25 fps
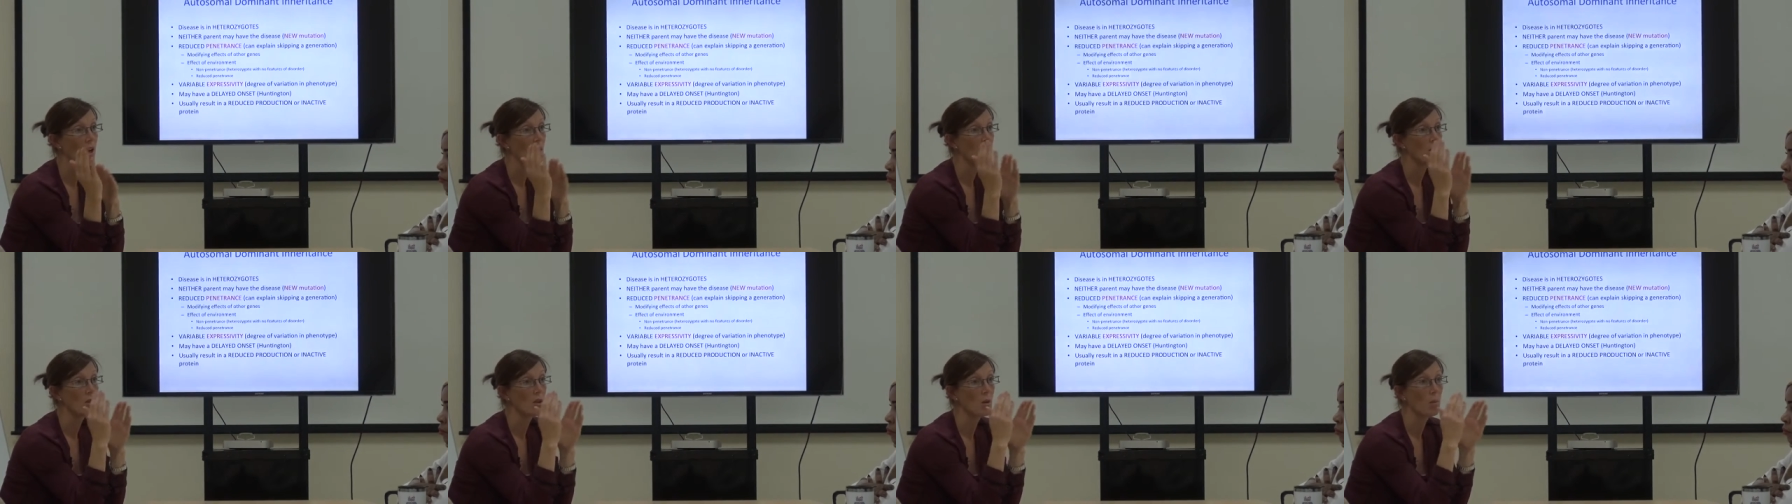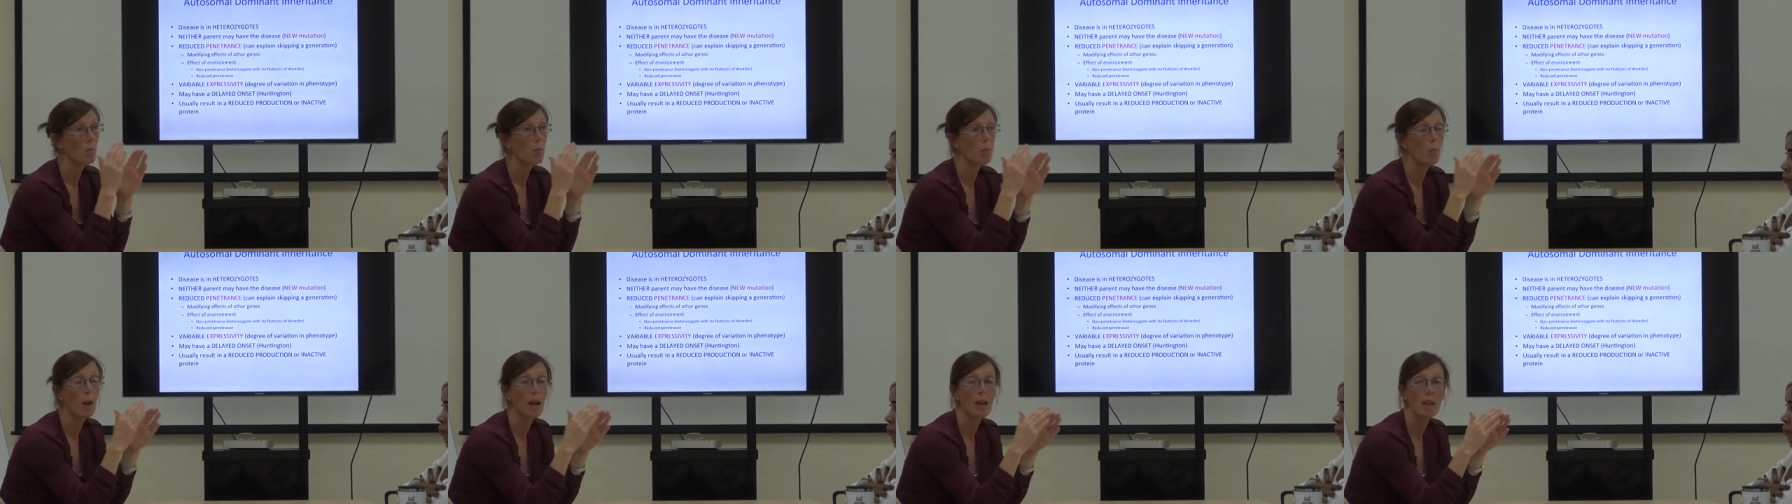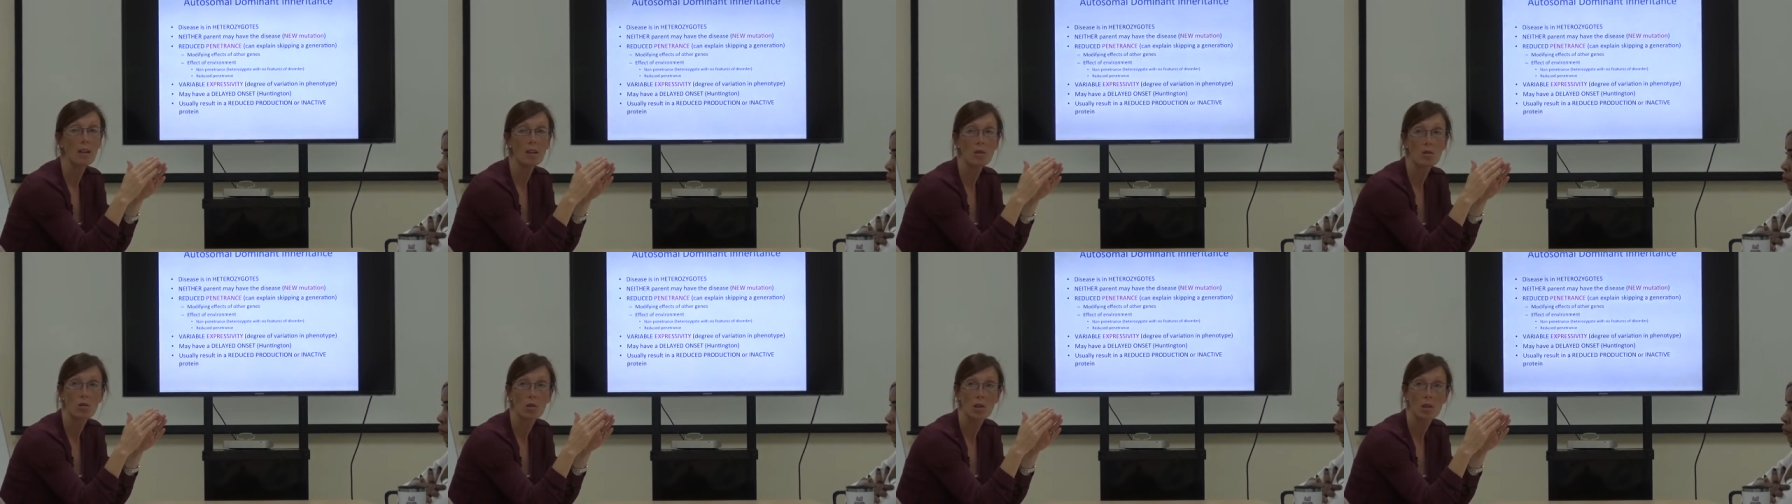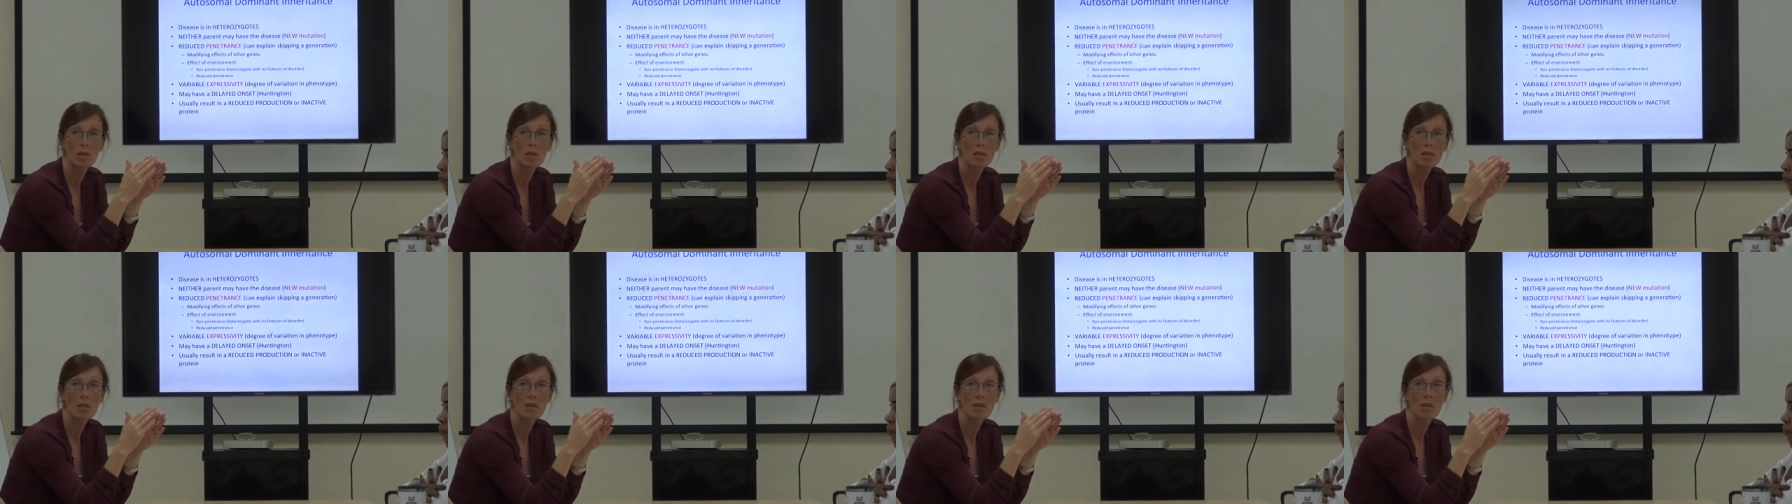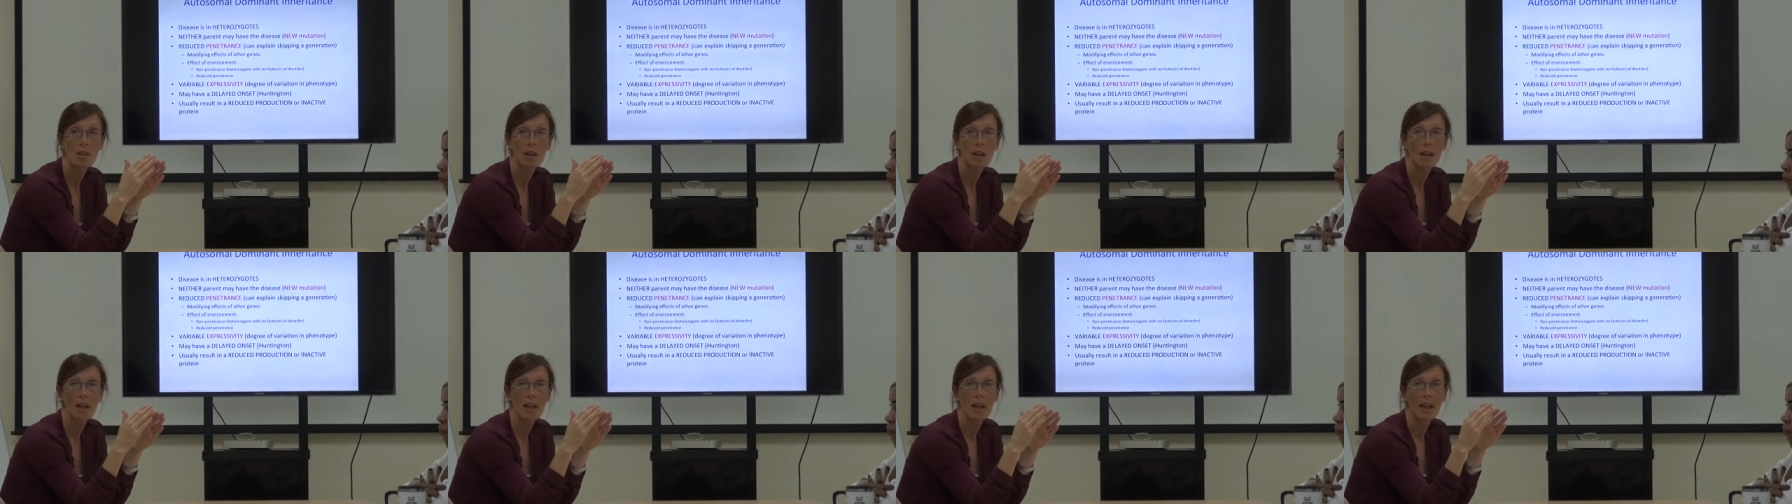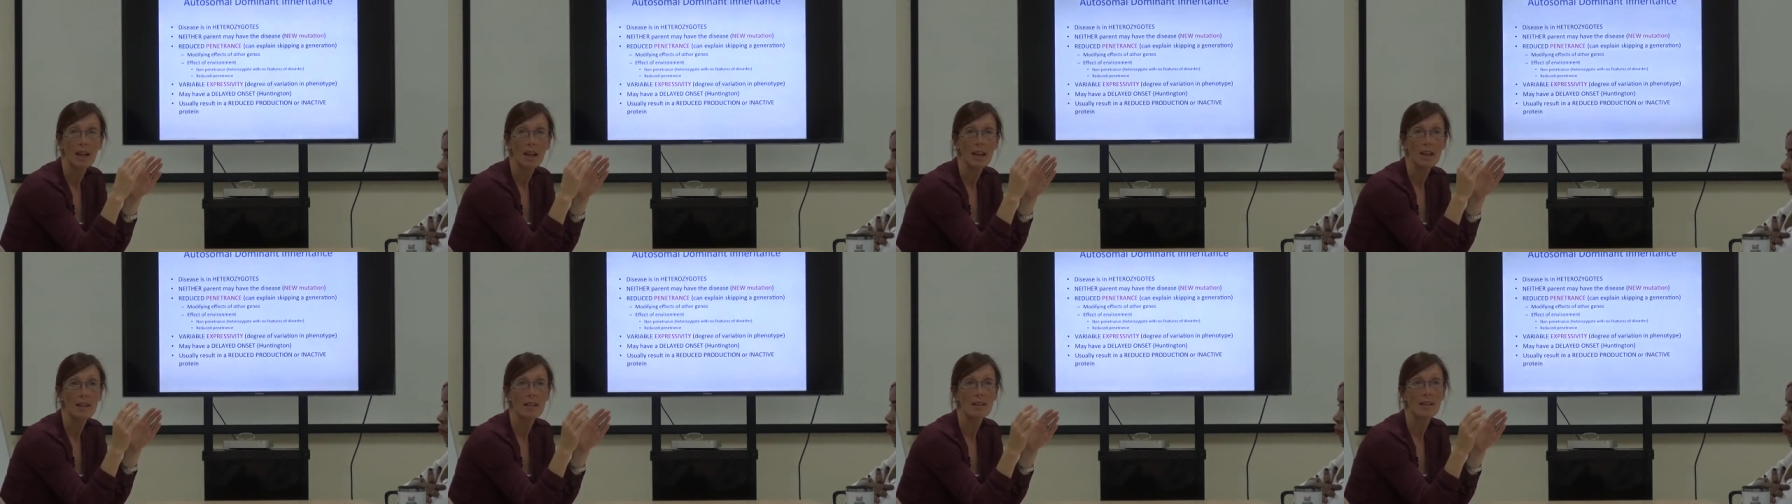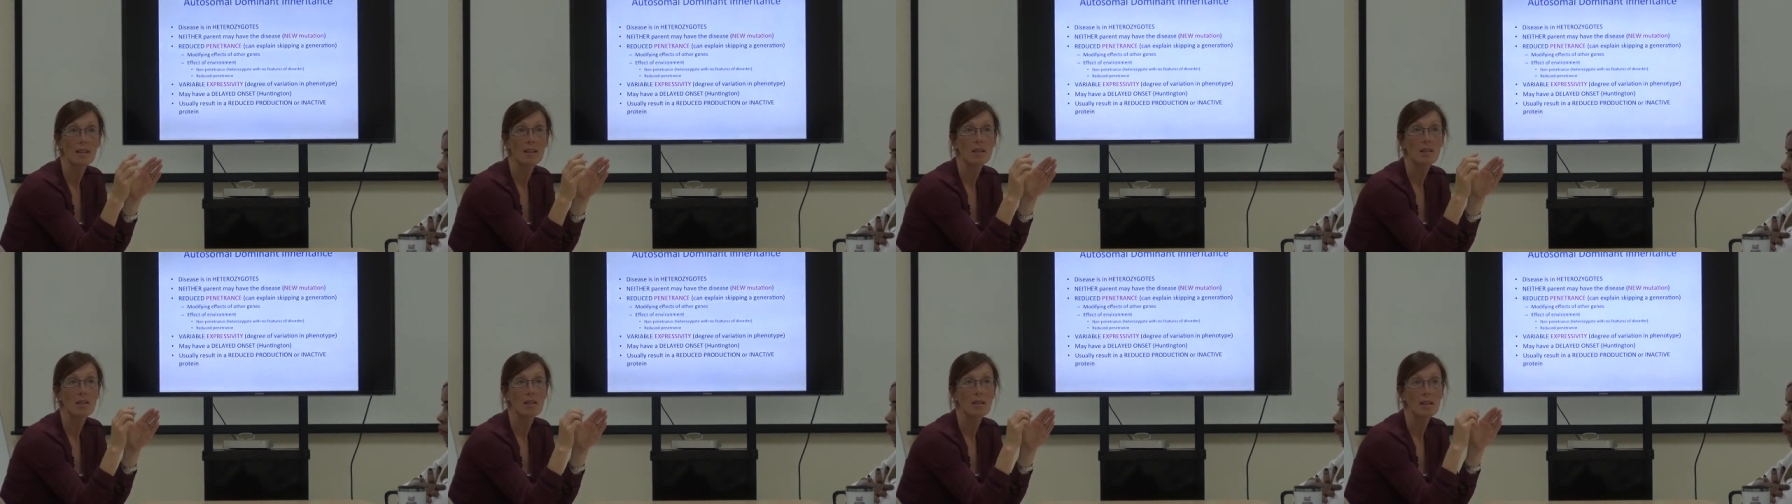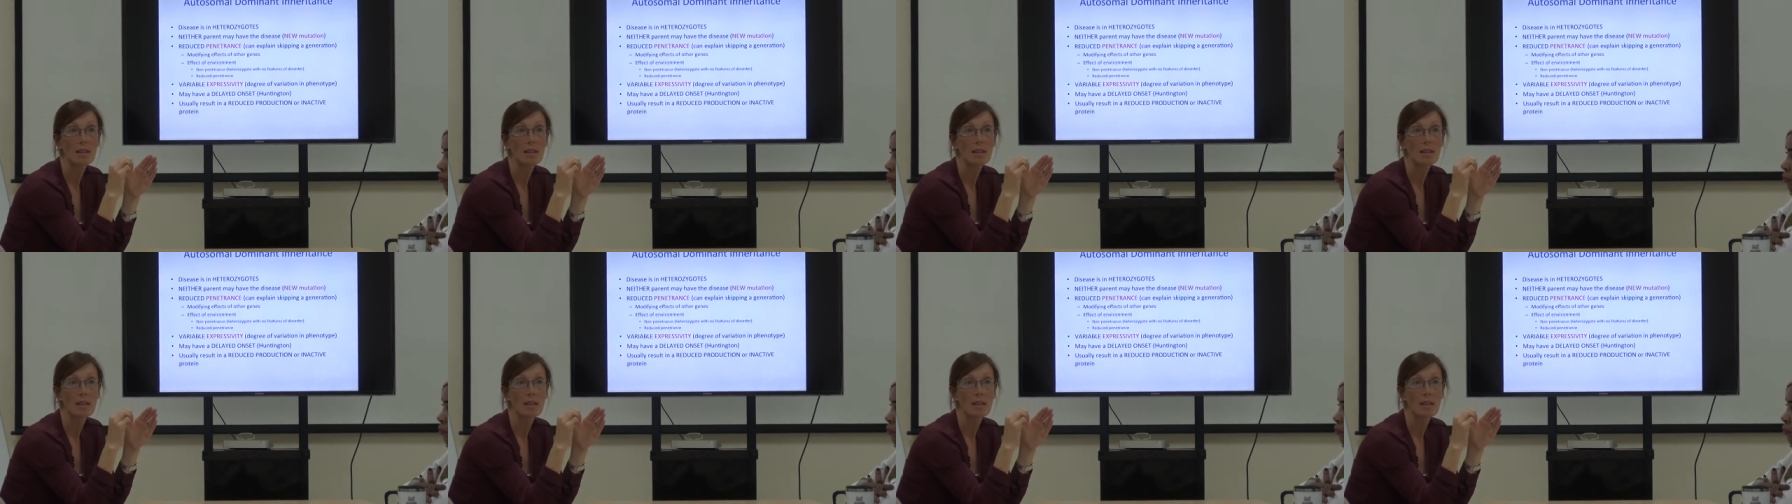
So penetrance is the